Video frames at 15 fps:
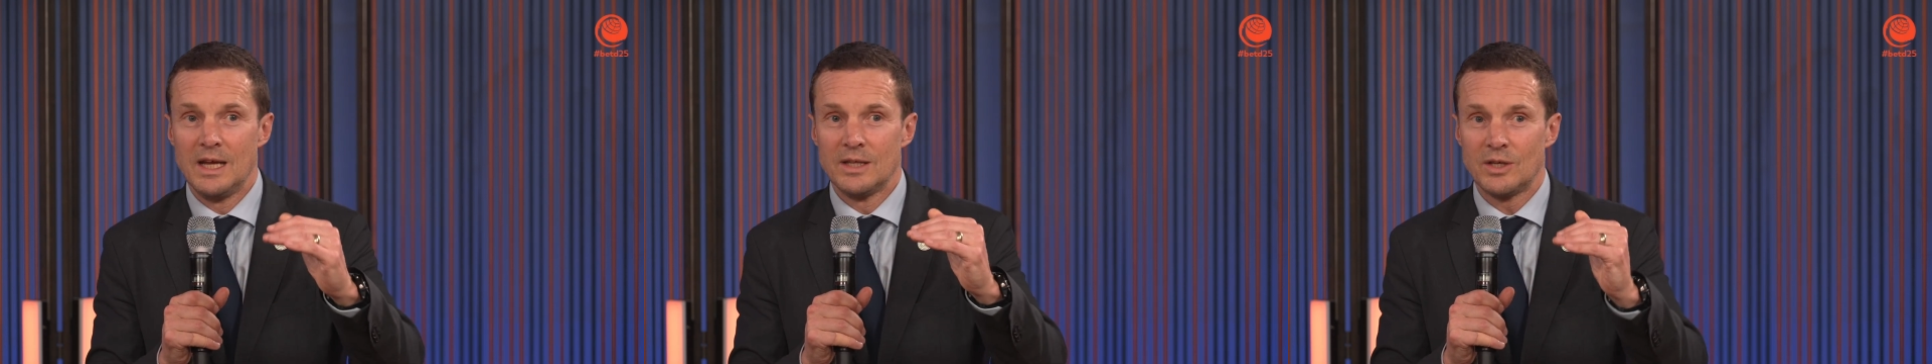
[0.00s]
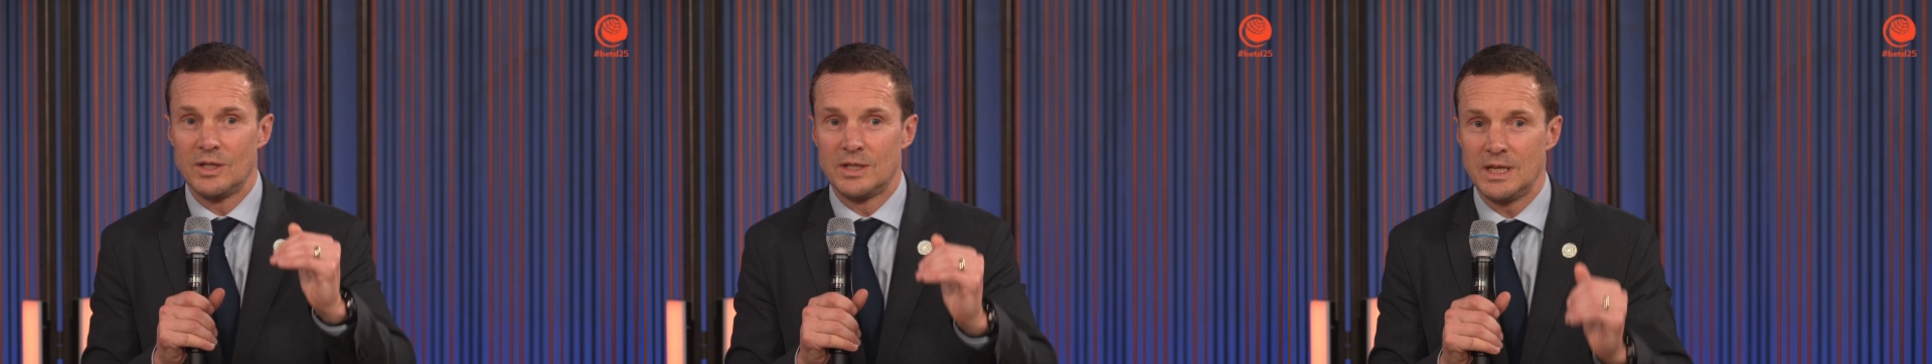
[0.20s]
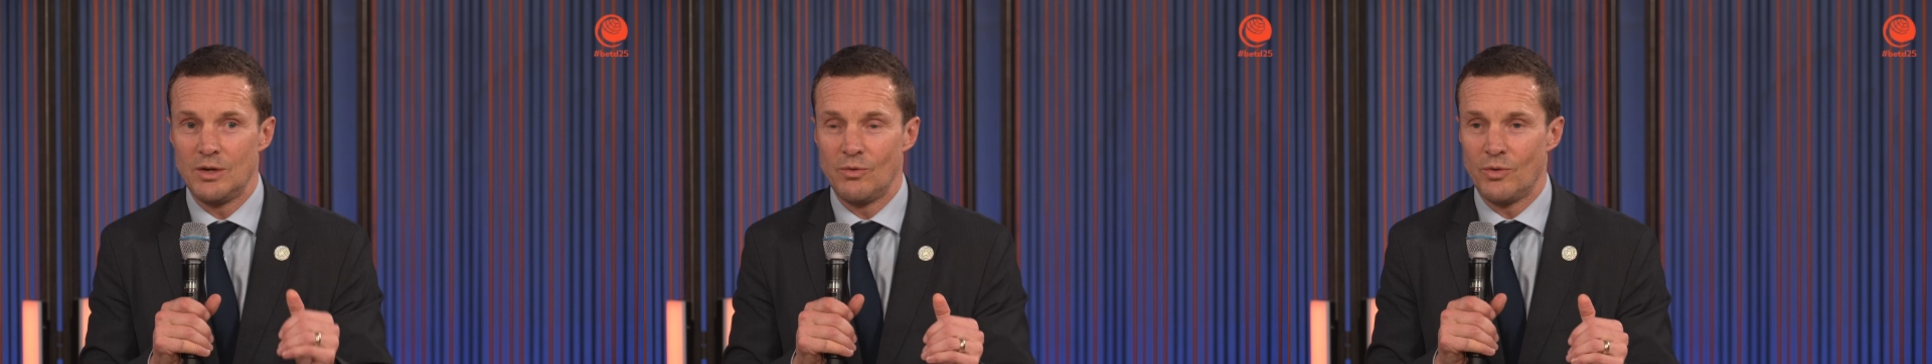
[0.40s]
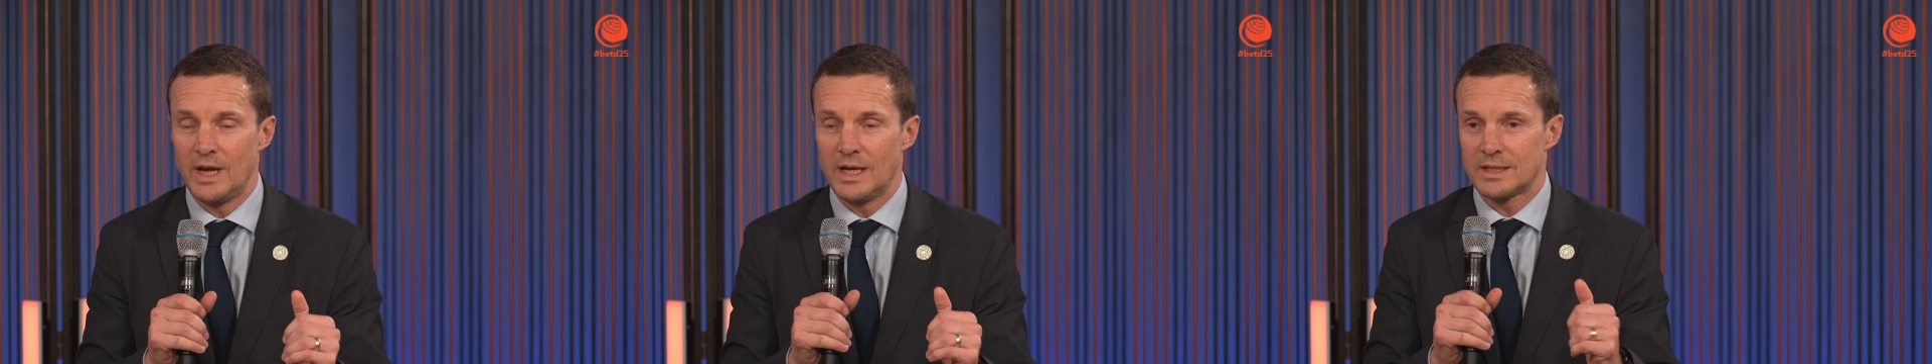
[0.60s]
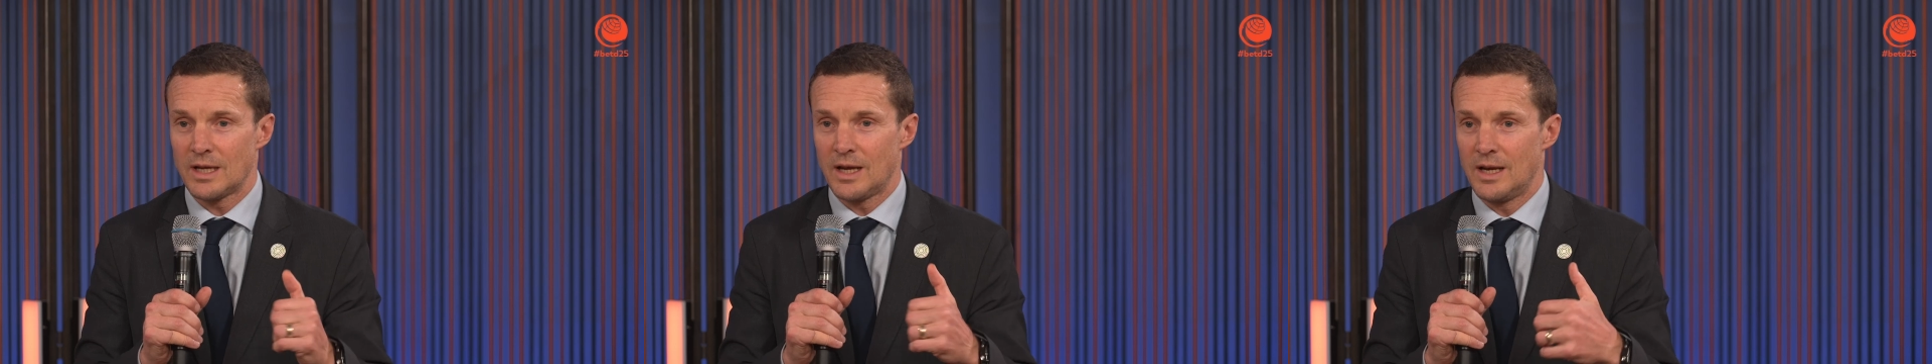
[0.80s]
to
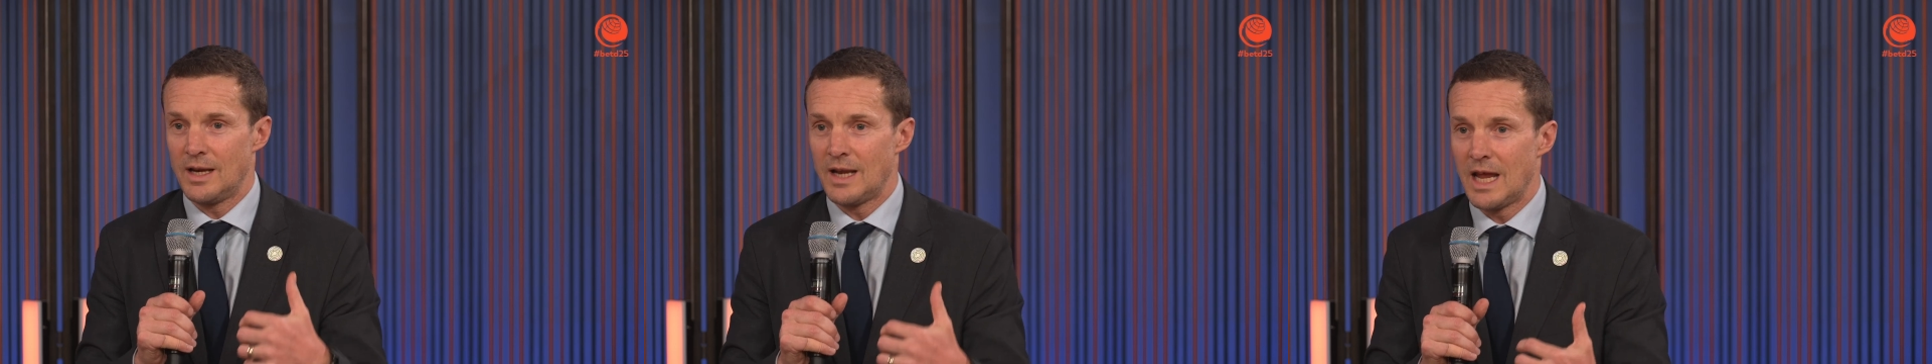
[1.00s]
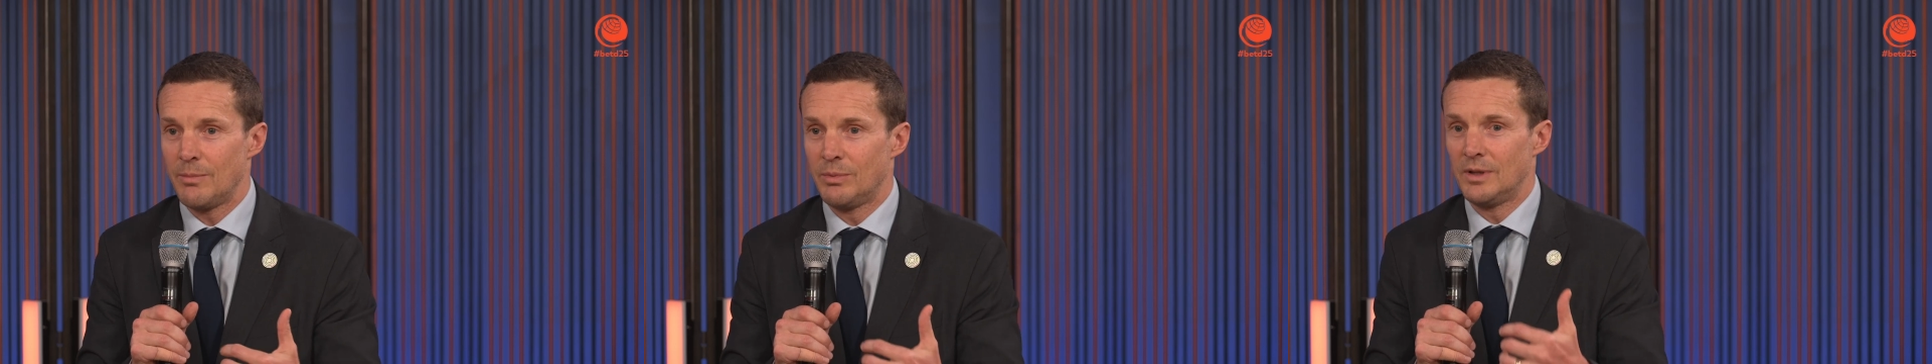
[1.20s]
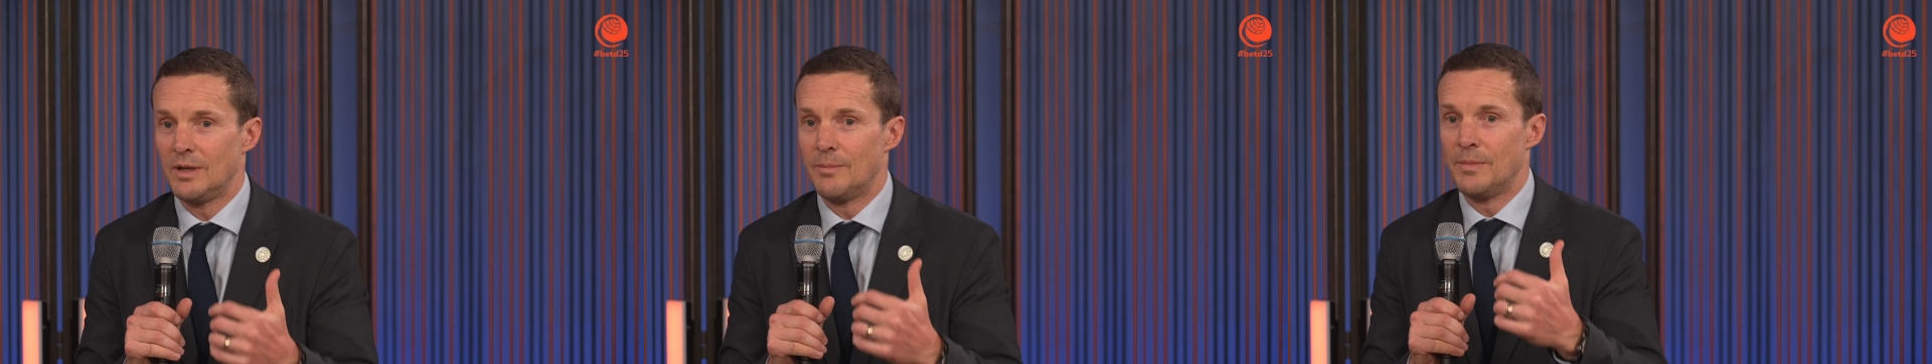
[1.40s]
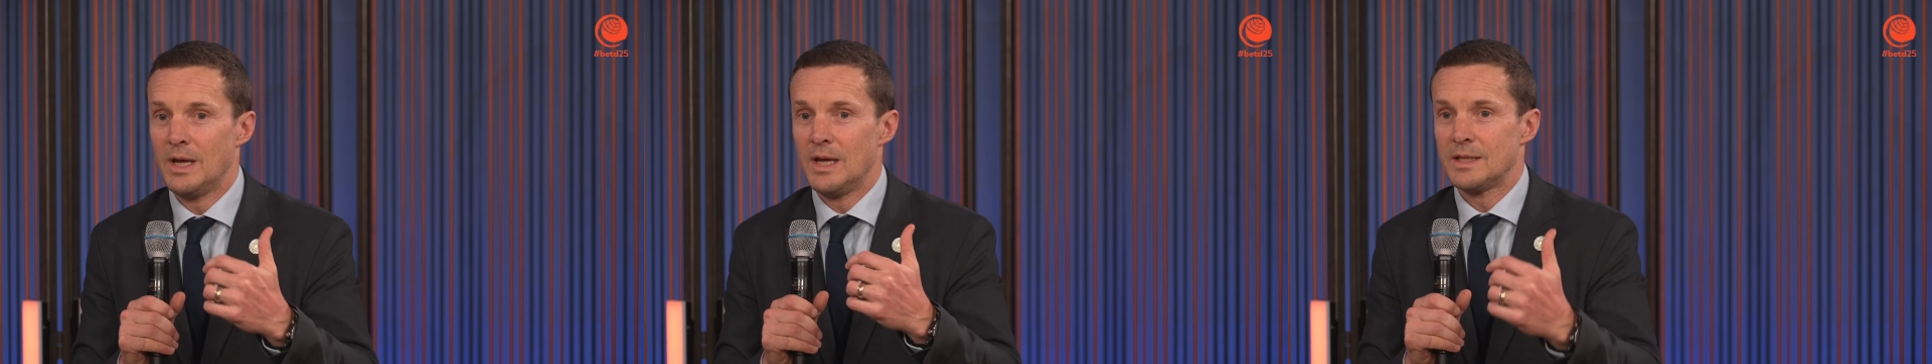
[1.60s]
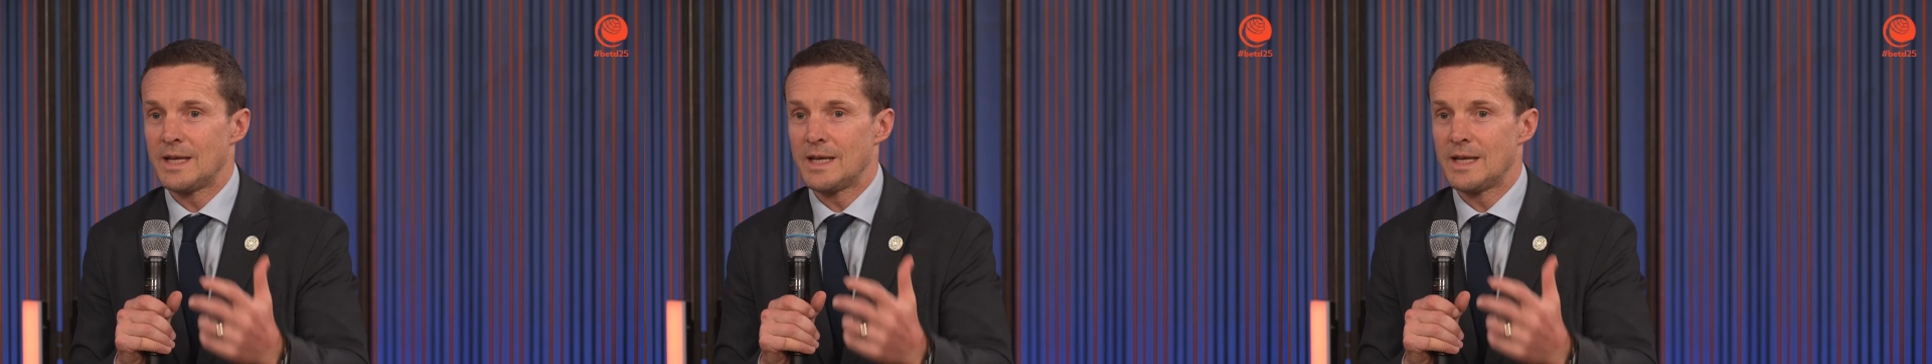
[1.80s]
de-risk and enable them